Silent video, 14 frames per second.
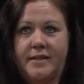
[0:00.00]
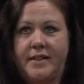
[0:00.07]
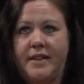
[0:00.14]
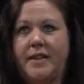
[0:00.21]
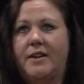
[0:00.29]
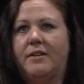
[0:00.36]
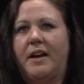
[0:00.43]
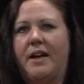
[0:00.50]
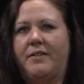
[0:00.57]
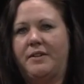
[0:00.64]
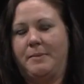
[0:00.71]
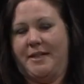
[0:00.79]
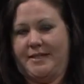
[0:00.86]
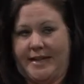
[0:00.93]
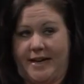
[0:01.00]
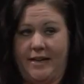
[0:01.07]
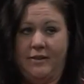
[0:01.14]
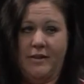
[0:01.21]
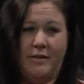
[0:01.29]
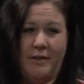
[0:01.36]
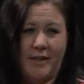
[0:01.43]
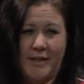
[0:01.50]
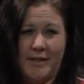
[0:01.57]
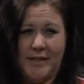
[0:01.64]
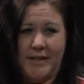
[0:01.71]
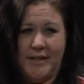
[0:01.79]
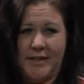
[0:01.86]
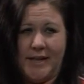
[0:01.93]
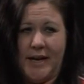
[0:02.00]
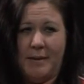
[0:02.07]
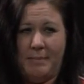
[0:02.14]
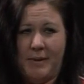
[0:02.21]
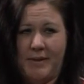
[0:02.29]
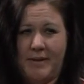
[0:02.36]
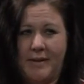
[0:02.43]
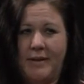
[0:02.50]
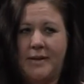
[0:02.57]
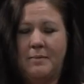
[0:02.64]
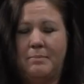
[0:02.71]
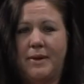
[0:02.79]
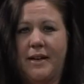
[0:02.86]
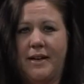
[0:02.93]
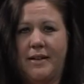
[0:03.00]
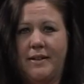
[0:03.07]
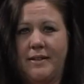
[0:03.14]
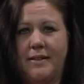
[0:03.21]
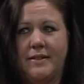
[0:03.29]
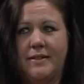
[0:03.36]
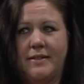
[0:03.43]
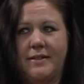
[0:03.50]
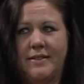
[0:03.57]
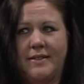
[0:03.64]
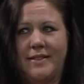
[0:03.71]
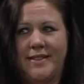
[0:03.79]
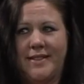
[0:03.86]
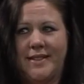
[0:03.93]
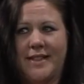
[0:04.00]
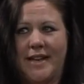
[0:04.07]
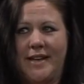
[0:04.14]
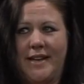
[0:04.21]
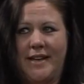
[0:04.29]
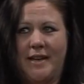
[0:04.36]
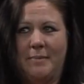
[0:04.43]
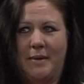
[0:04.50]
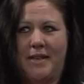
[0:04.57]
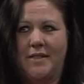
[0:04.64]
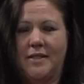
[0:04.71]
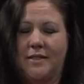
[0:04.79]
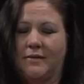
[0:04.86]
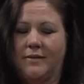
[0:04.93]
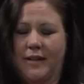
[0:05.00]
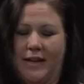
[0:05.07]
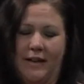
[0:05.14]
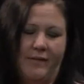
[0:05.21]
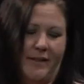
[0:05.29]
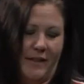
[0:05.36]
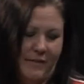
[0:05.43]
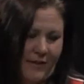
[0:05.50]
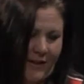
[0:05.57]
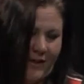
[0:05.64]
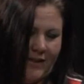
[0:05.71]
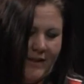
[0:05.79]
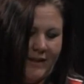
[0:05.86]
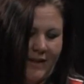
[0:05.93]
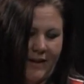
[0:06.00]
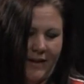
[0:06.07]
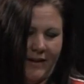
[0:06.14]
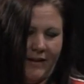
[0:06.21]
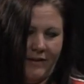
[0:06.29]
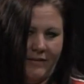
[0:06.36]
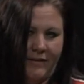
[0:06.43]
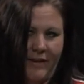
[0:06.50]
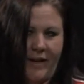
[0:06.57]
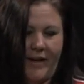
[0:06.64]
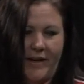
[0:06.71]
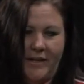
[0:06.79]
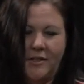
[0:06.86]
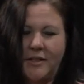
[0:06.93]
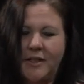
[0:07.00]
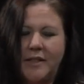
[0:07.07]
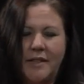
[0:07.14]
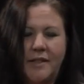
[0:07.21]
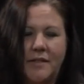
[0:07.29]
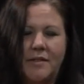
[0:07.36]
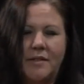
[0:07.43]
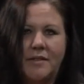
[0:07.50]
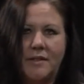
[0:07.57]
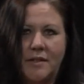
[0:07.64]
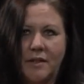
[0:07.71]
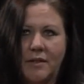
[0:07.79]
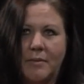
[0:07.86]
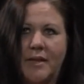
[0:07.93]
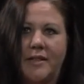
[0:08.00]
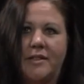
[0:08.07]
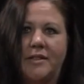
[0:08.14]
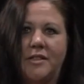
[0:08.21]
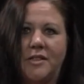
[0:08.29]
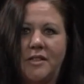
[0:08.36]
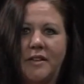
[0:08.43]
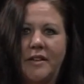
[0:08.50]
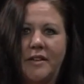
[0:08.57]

you know, everybody's angry when these things happen, but sending a message of love in the face of hatred is so much